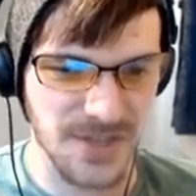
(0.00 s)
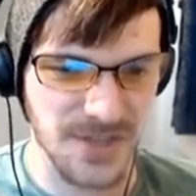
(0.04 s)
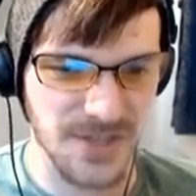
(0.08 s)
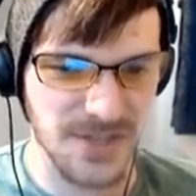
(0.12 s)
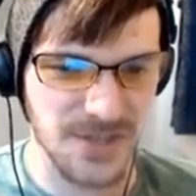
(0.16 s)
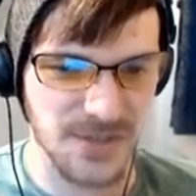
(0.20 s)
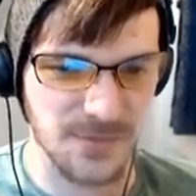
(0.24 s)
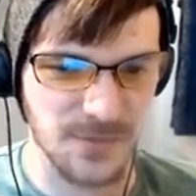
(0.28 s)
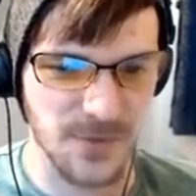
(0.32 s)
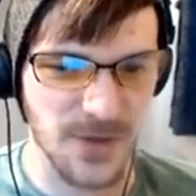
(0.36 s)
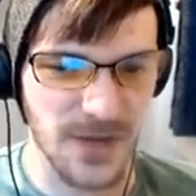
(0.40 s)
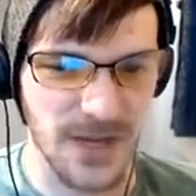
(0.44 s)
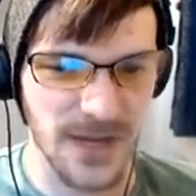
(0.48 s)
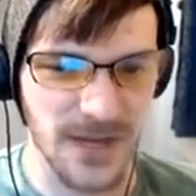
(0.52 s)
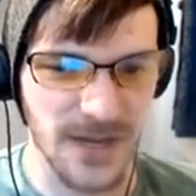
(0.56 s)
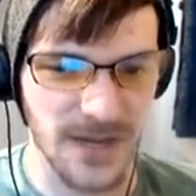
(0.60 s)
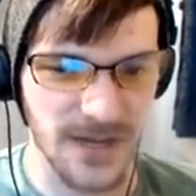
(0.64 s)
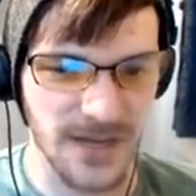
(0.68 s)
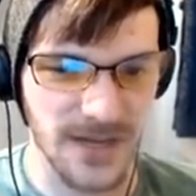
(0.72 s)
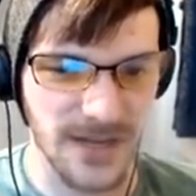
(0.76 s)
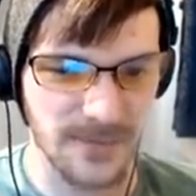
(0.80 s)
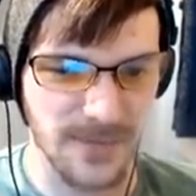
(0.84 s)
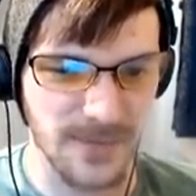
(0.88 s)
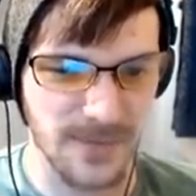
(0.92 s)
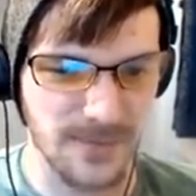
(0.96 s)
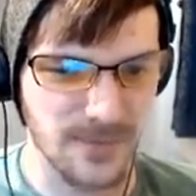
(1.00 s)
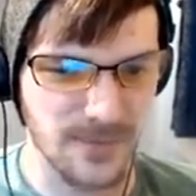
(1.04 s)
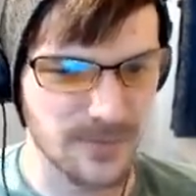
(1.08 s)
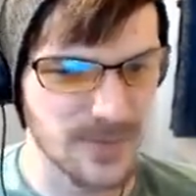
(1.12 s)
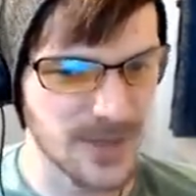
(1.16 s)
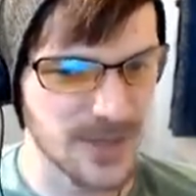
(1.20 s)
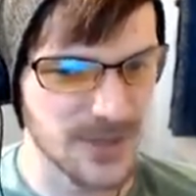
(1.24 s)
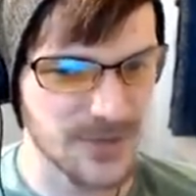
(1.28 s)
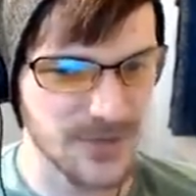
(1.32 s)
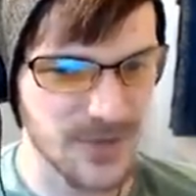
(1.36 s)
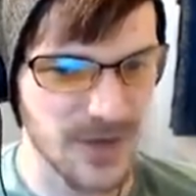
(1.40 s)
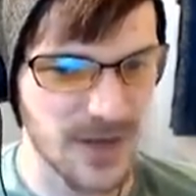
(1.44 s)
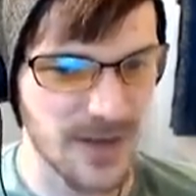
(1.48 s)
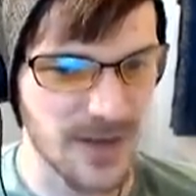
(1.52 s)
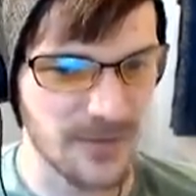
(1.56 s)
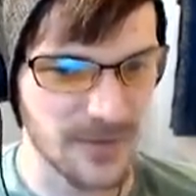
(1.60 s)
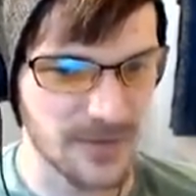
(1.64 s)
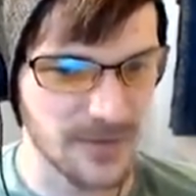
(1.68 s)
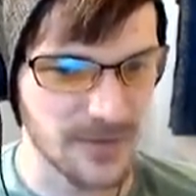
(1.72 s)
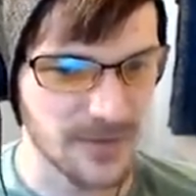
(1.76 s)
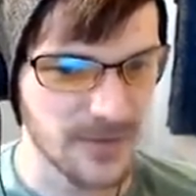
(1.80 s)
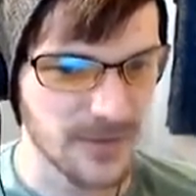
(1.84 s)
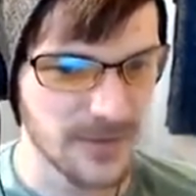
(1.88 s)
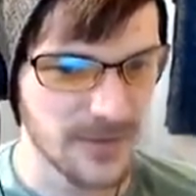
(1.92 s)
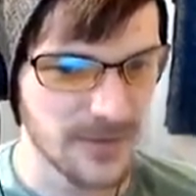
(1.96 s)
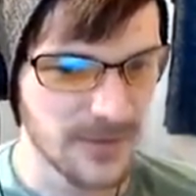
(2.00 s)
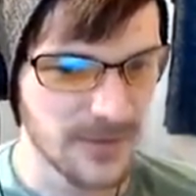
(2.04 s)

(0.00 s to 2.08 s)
This is why I am the premier driver.